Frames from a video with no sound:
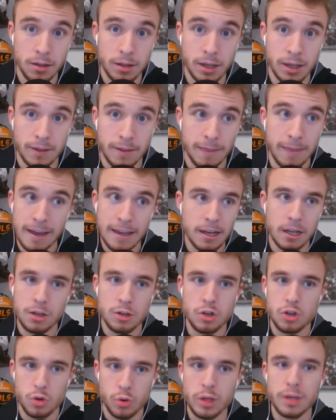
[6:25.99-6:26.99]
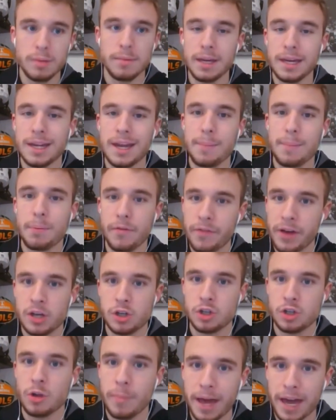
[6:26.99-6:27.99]
Like, they didn't treat me in a
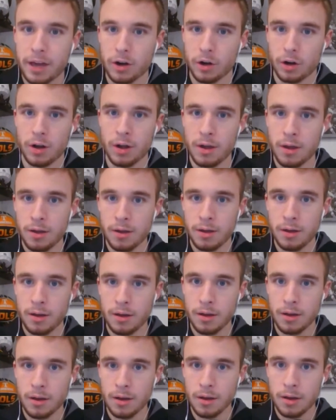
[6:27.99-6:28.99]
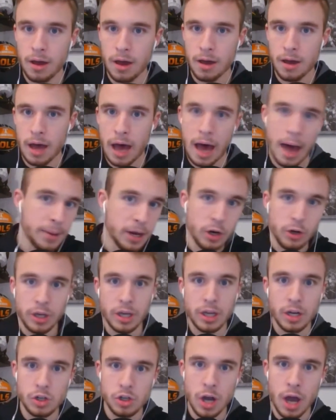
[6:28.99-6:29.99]
professional manner. I'm here
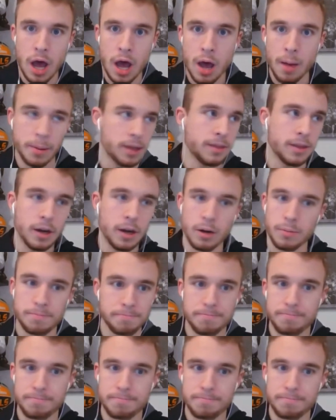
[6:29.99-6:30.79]
to get a job, and they